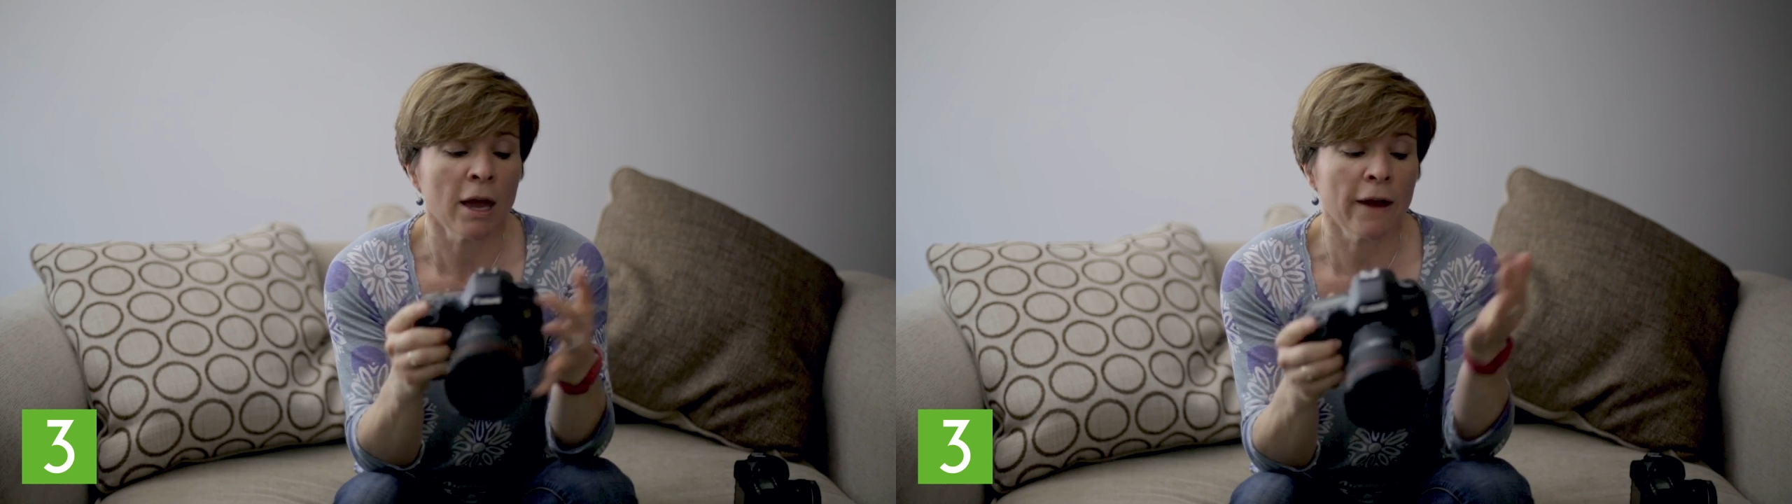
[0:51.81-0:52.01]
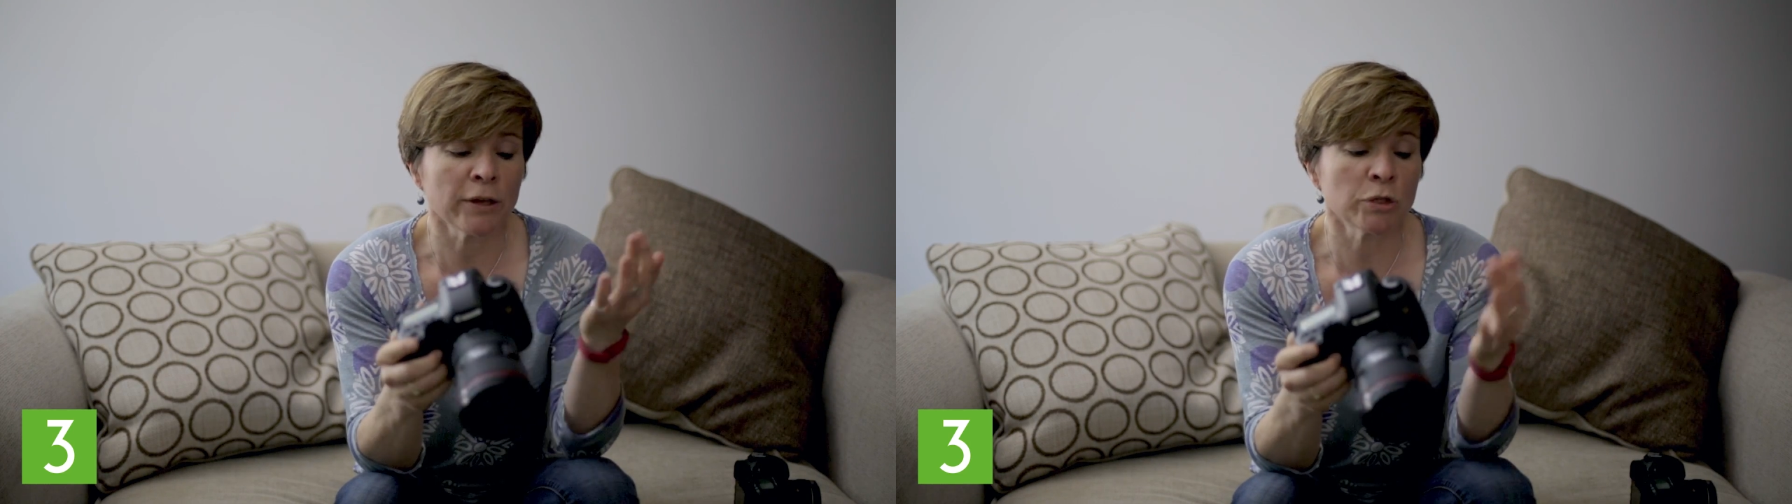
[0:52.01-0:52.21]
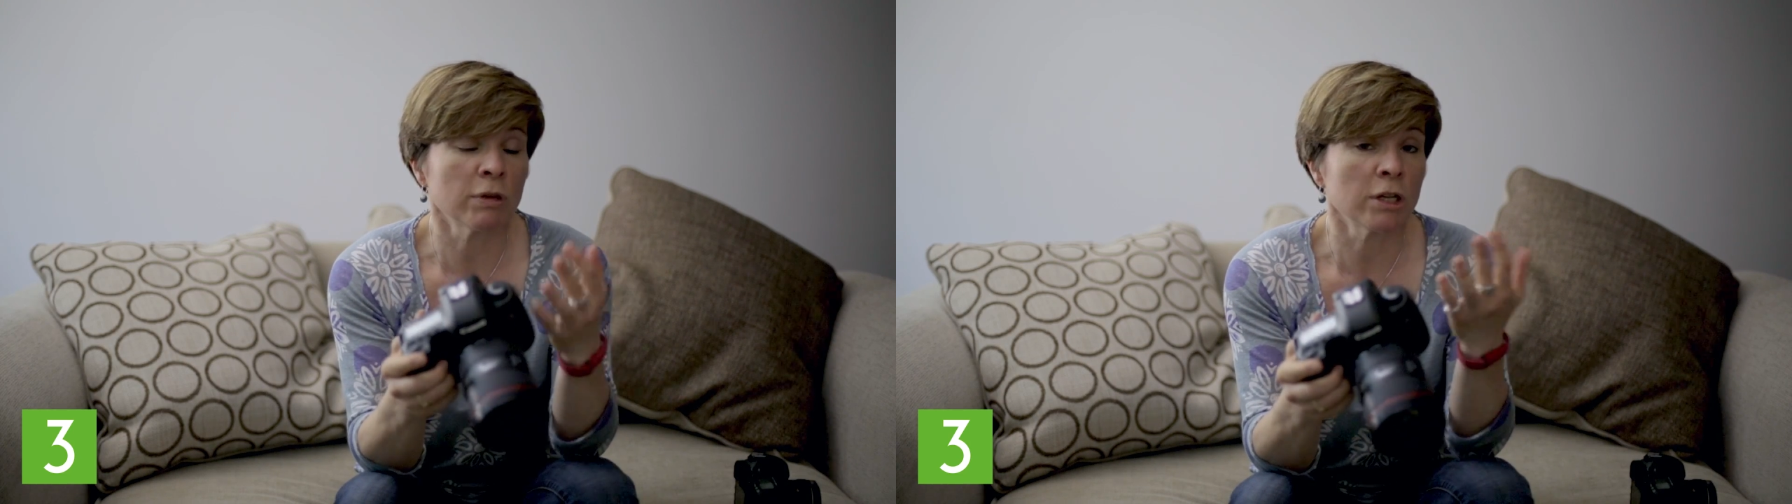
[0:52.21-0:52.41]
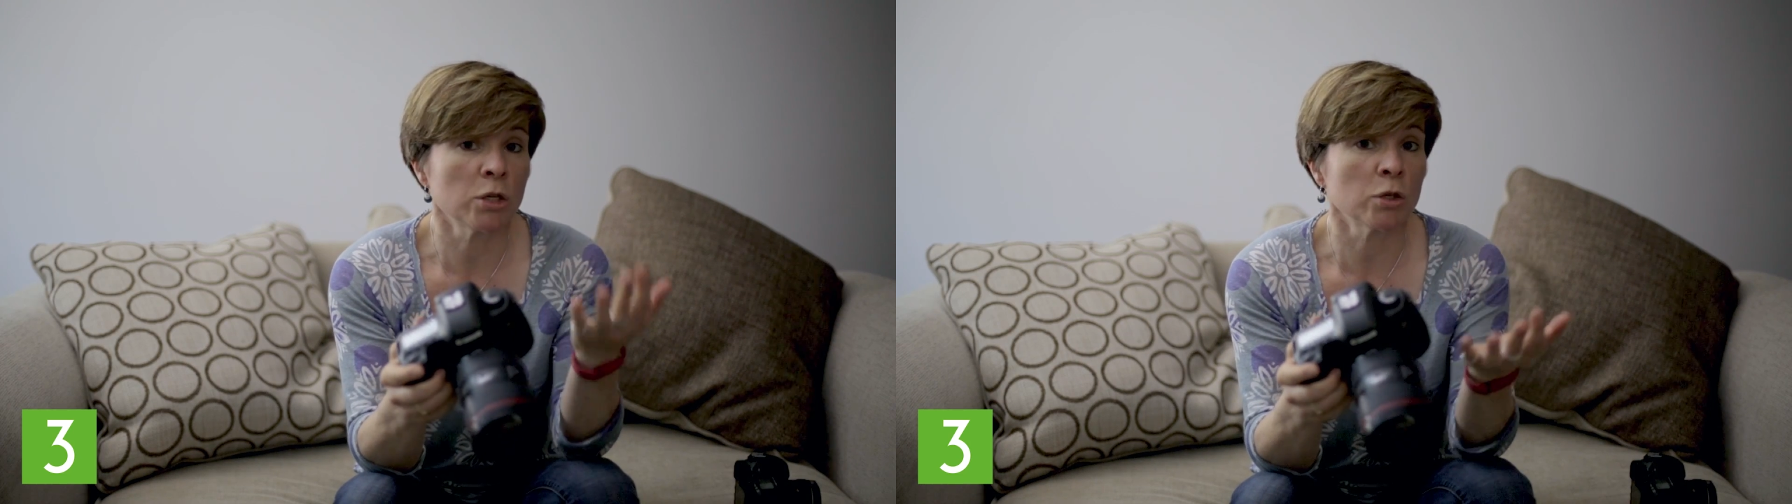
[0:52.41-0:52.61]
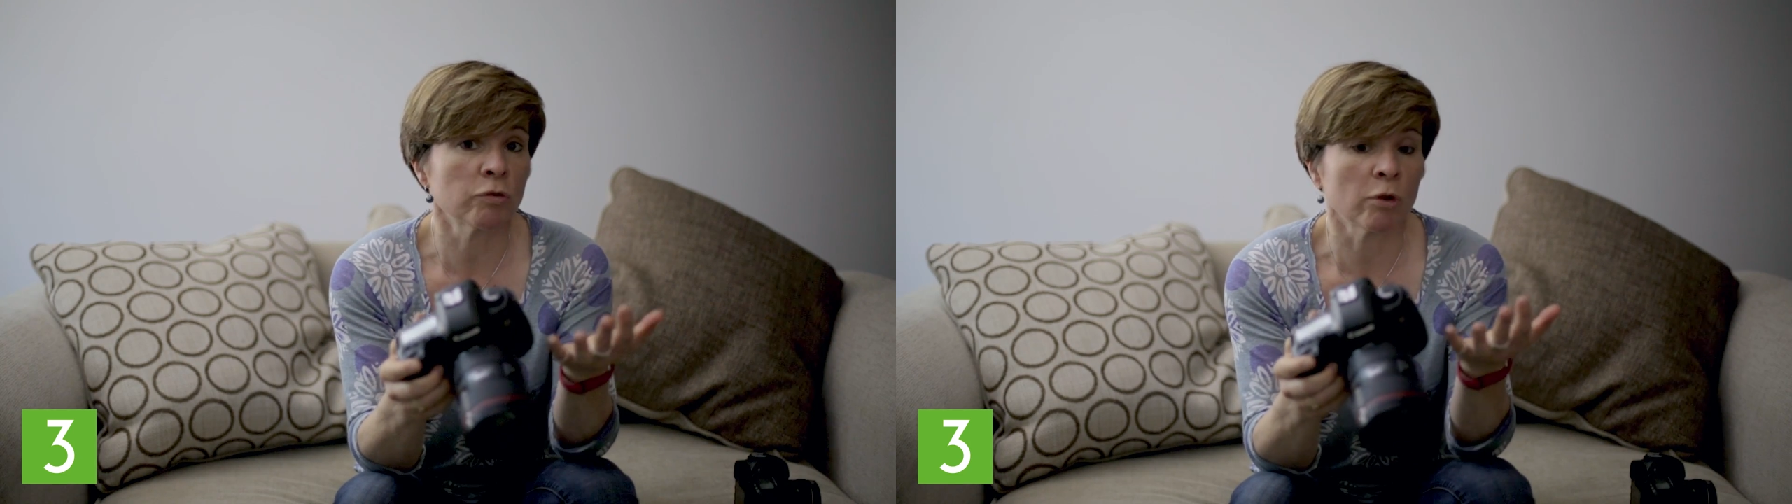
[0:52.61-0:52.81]
And that's really
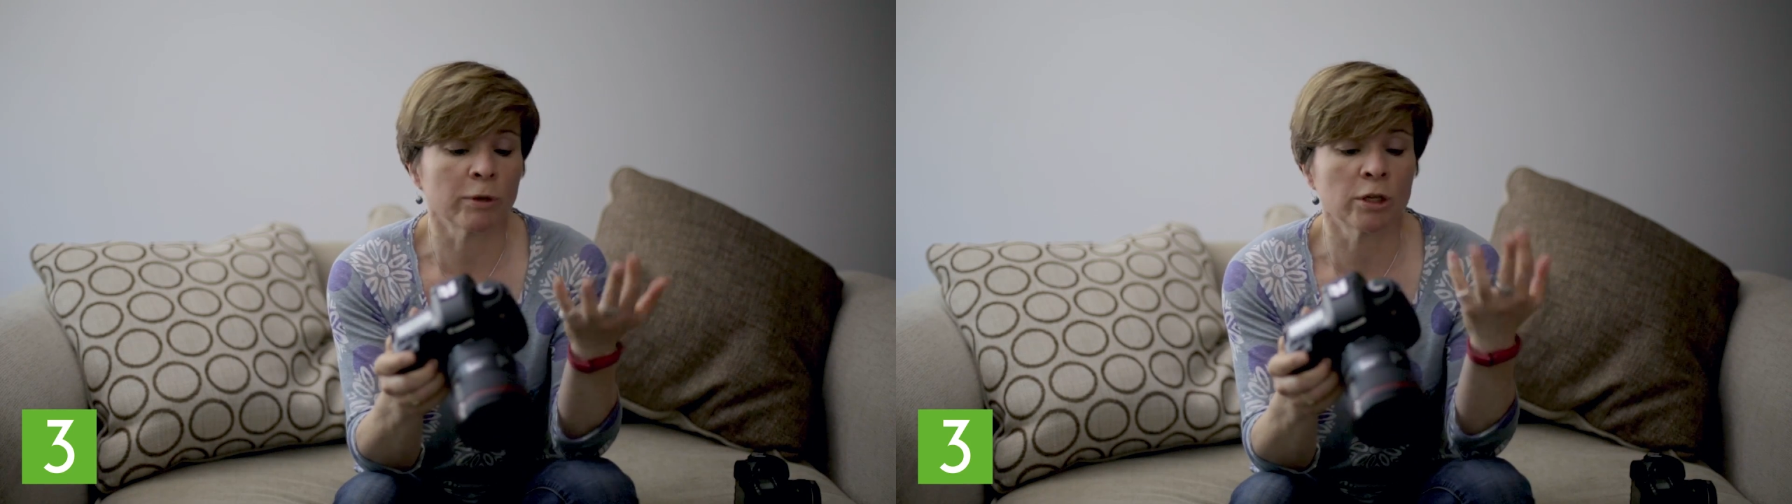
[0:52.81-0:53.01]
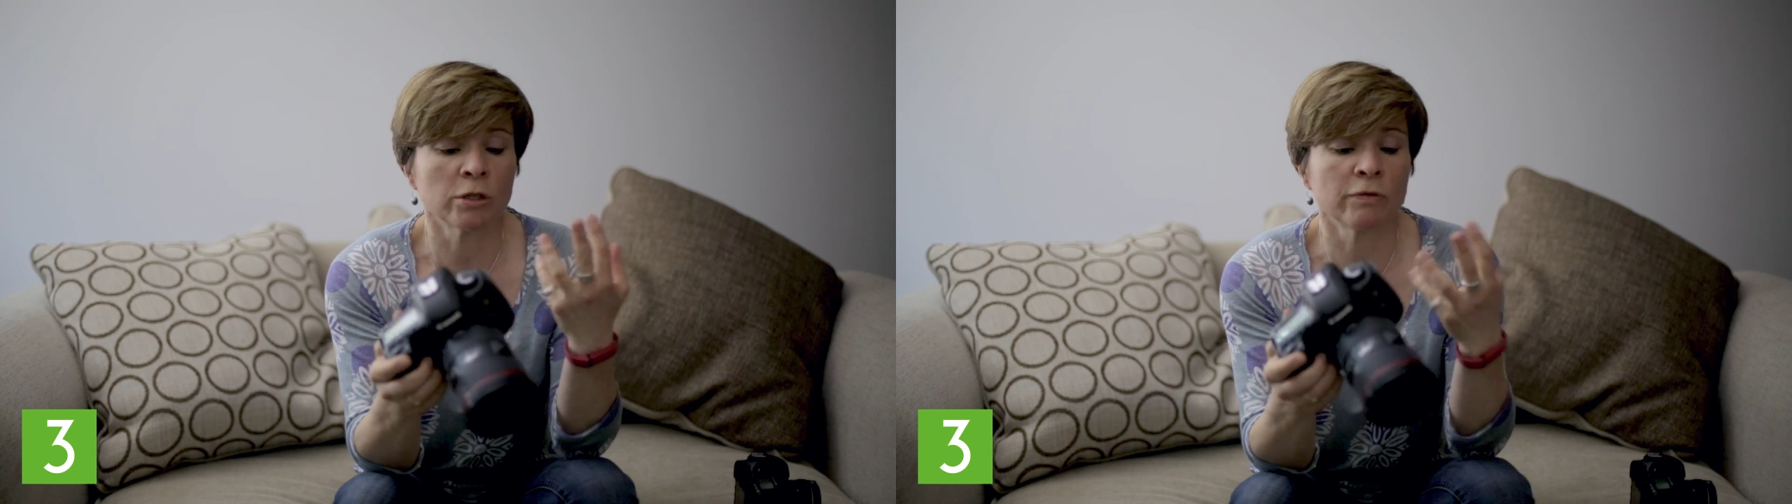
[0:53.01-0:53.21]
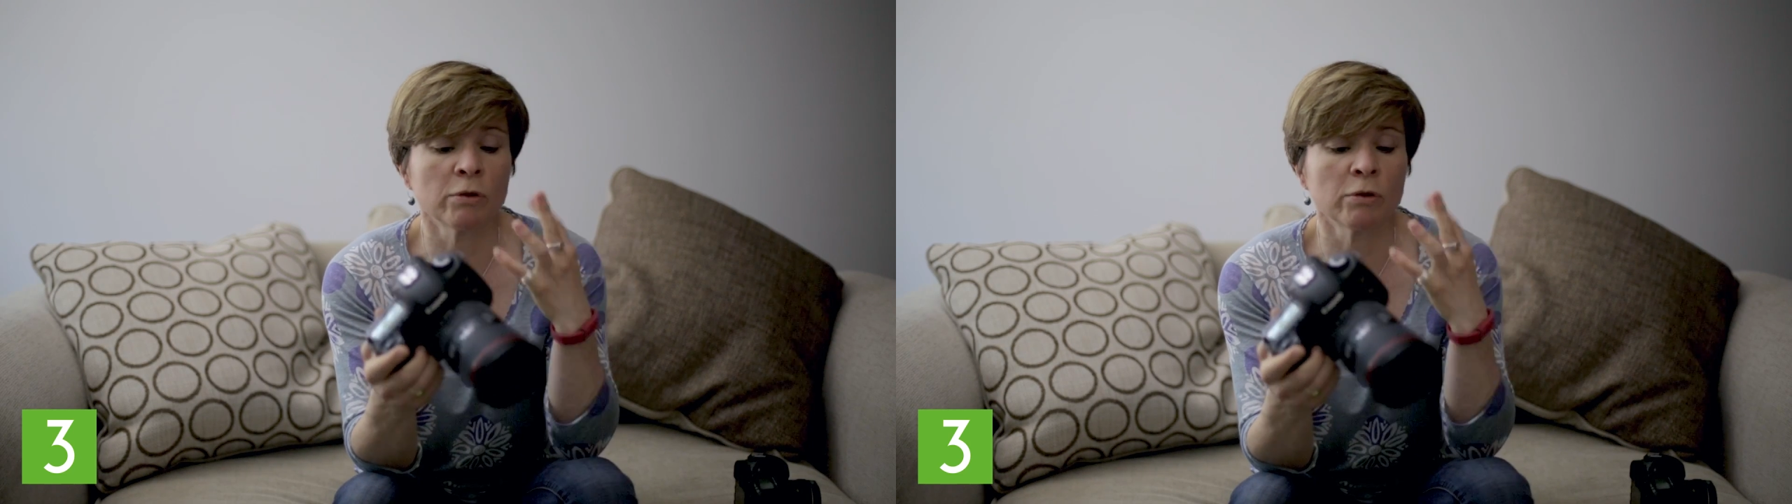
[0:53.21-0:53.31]
useful because if